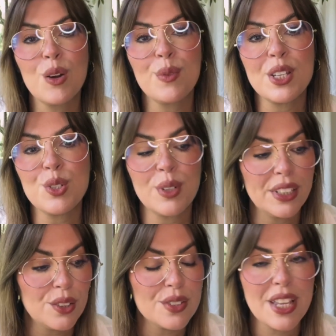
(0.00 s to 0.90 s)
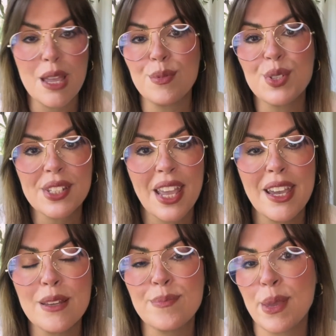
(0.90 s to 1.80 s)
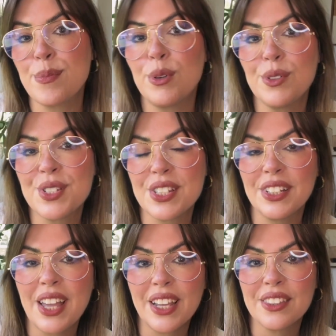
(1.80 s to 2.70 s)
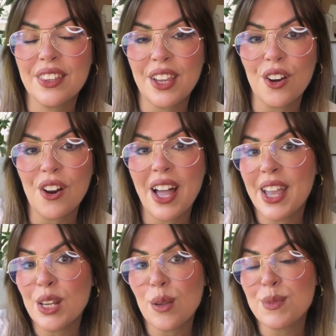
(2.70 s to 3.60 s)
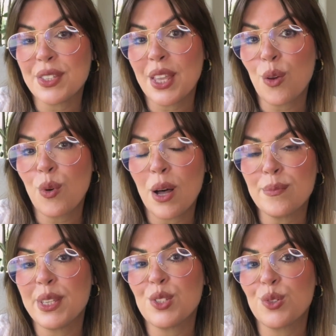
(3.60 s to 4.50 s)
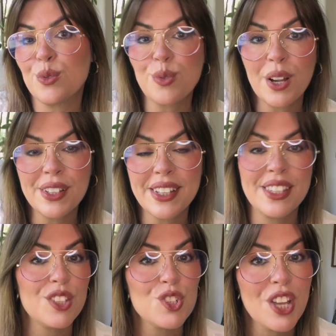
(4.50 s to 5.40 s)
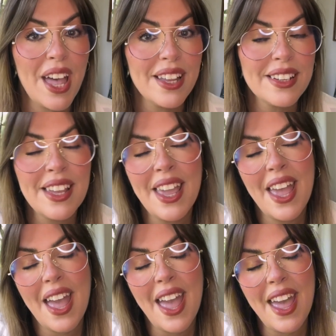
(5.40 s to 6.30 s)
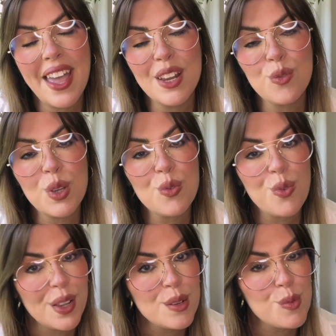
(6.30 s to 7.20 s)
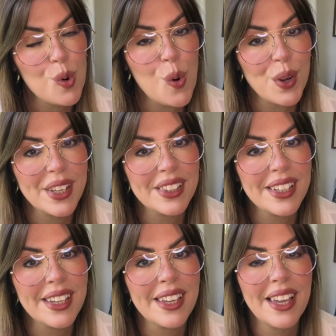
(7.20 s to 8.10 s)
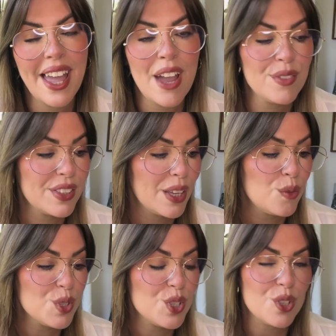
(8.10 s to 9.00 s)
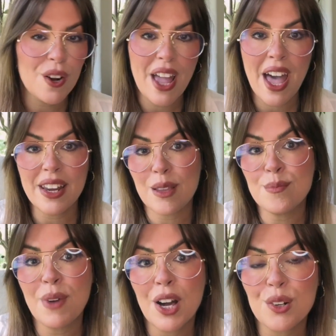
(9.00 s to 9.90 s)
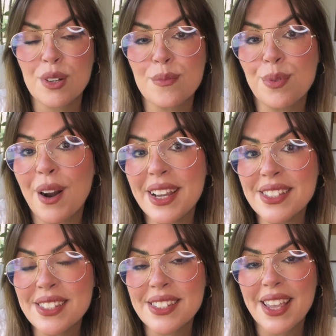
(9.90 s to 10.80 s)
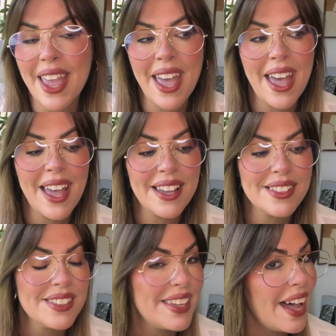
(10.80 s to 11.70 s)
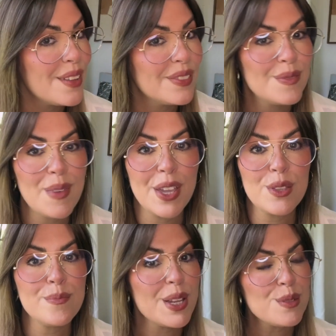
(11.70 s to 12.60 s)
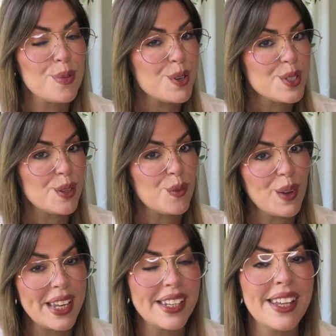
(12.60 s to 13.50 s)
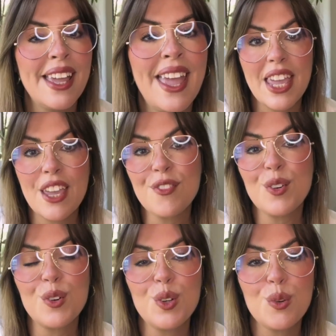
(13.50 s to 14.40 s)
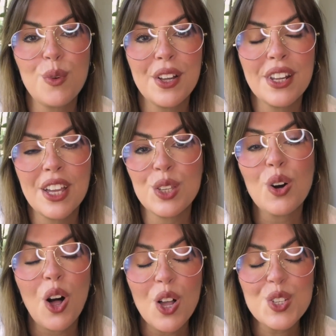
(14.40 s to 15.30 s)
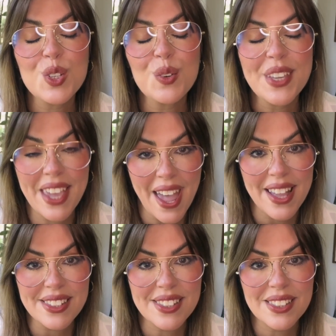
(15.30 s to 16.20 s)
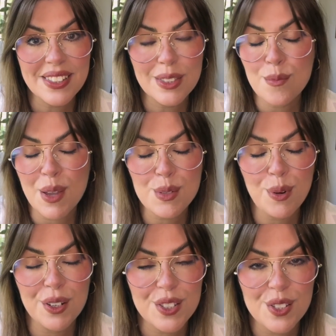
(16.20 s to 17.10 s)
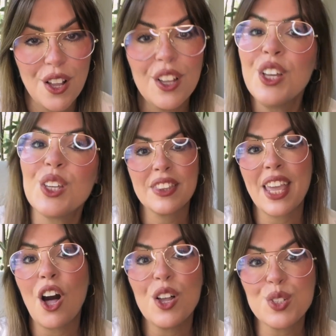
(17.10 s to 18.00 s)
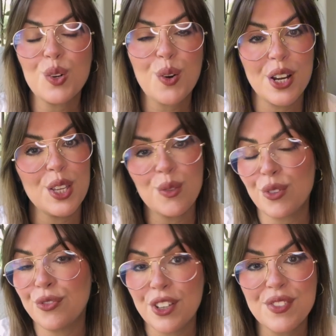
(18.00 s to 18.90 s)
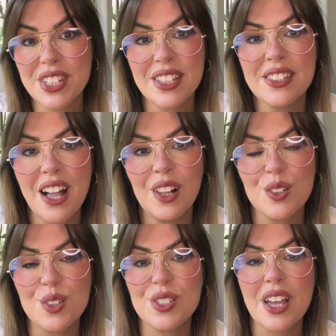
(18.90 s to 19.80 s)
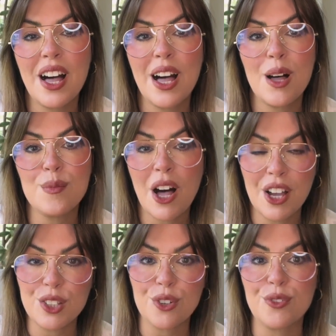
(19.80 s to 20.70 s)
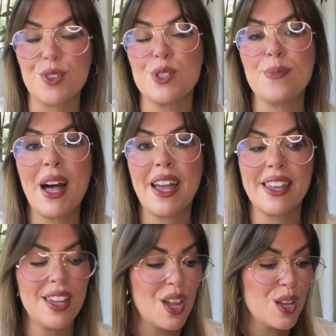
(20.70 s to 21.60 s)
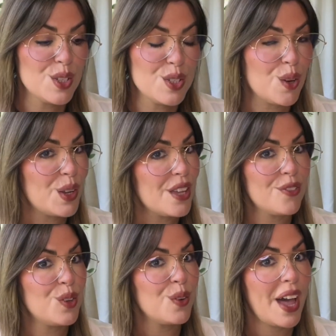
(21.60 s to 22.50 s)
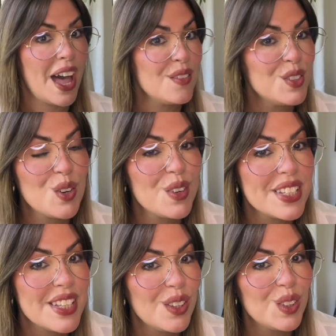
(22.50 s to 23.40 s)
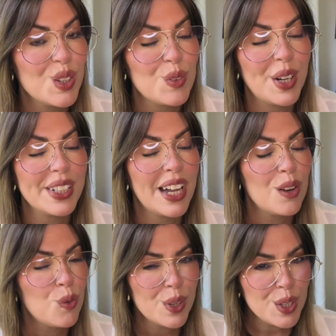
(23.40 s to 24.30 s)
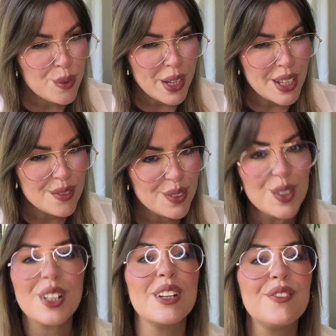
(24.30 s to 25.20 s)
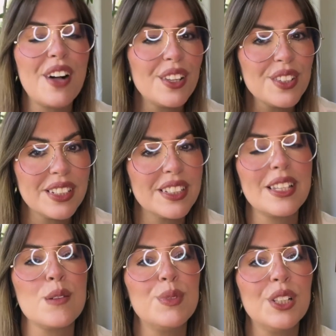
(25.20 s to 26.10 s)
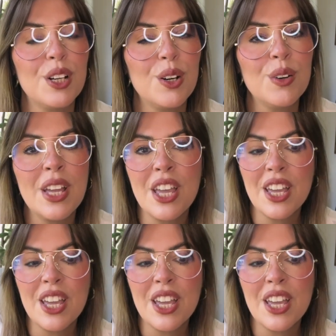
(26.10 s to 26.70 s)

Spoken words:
We do a little table scan. People select their items that they want me to run in the chat, and we run them accordingly. Everything will start at a moderate price. And yeah, may the best person win. If you are new to Whatnot, you also get the best part of this all. They also credit you with $15 on your first buy. So if you haven't already downloaded Whatnot, what are you waiting for? Follow the link down below.